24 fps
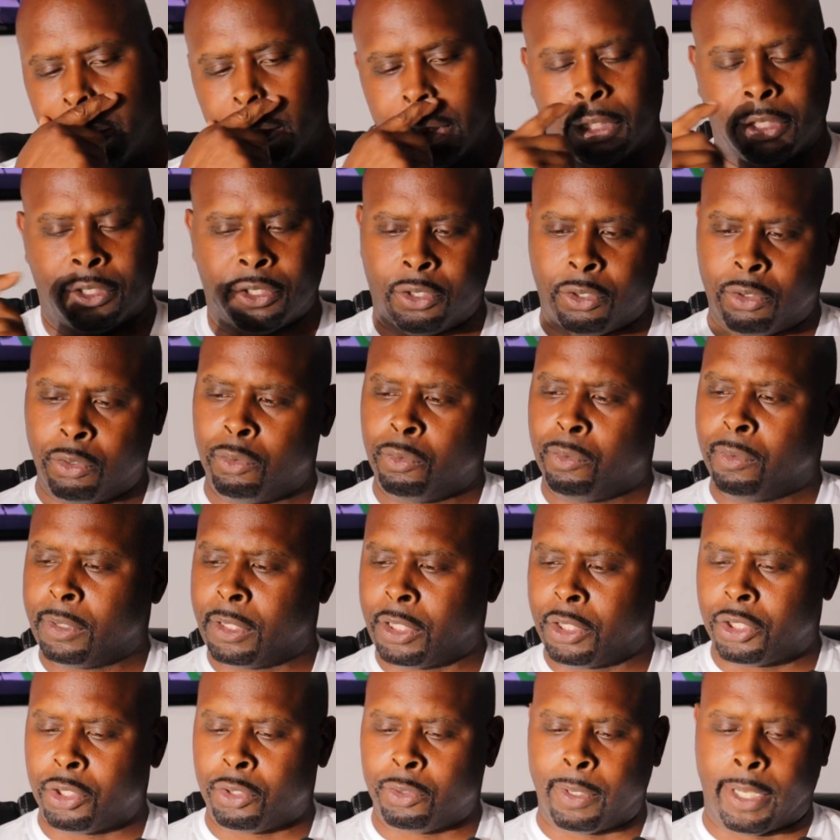Did you
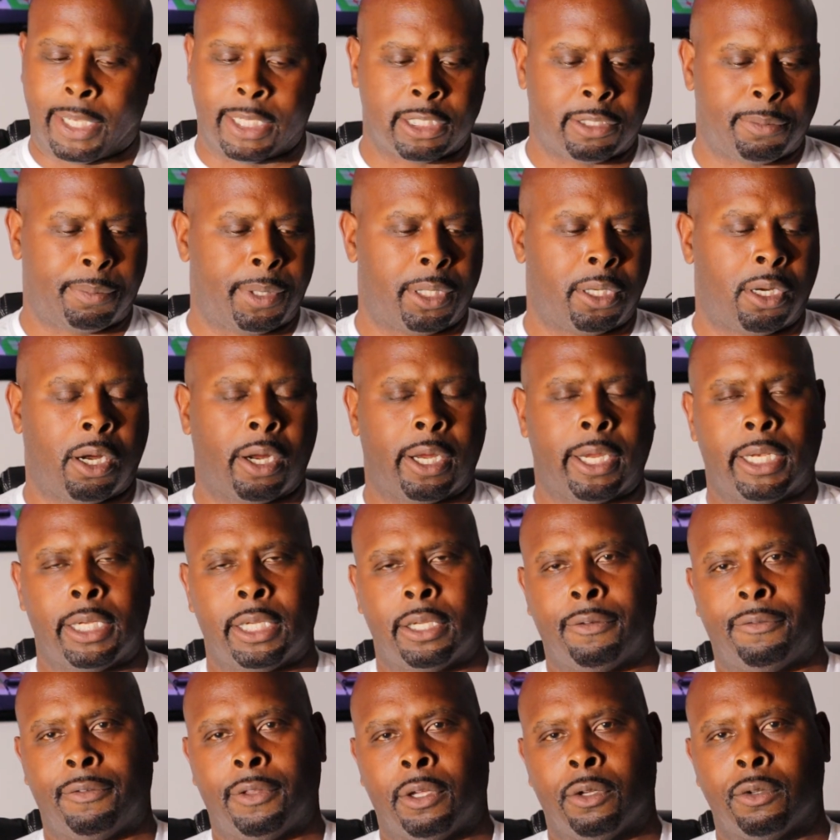SBR any
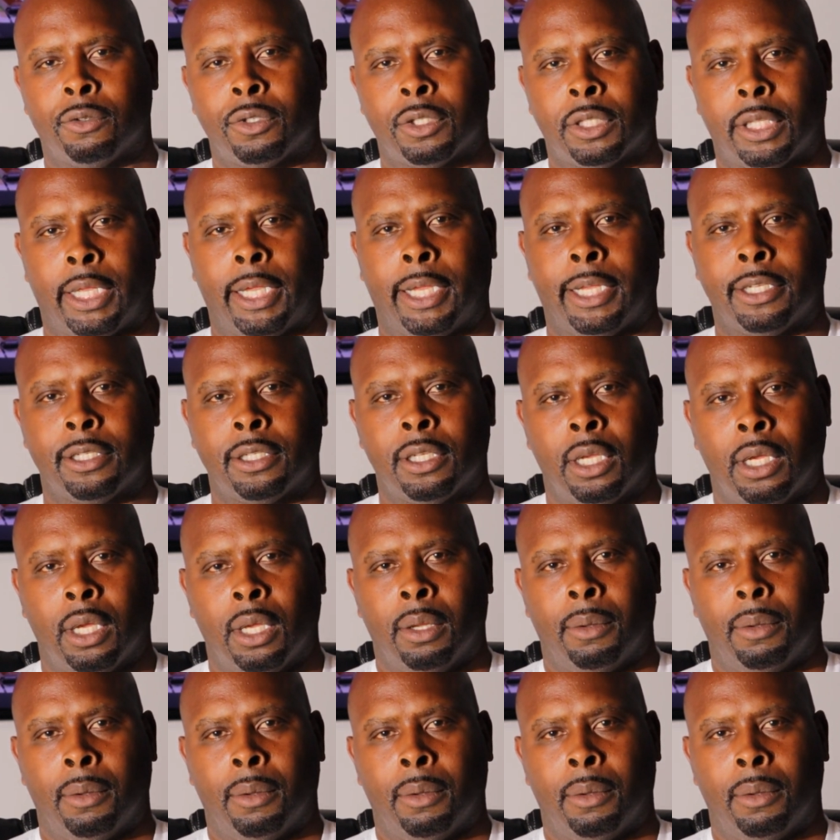of those things